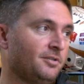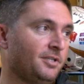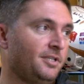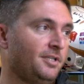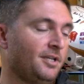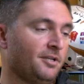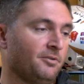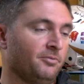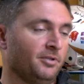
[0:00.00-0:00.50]
he
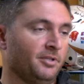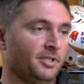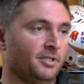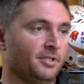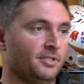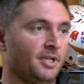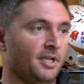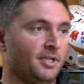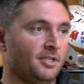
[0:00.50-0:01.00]
had a really
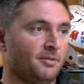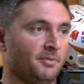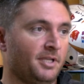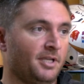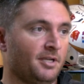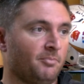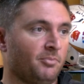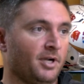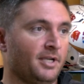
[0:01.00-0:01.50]
good game. He
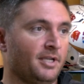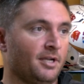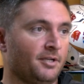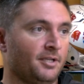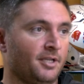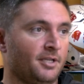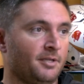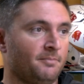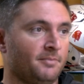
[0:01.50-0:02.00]
had a breakout
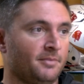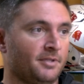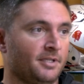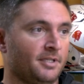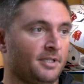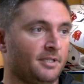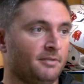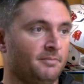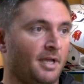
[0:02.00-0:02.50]
game. I think
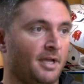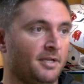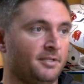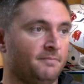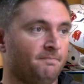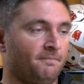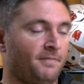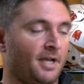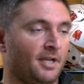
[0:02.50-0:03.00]
he had
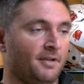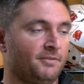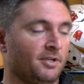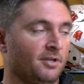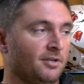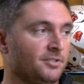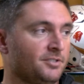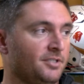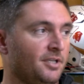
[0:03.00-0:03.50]
95
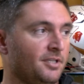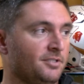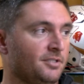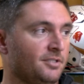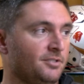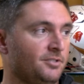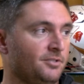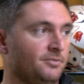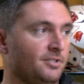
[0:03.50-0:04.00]
yards catching
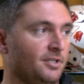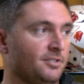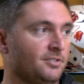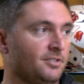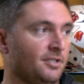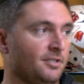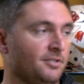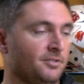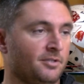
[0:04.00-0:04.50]
and 2
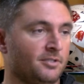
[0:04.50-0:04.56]
touchdowns or a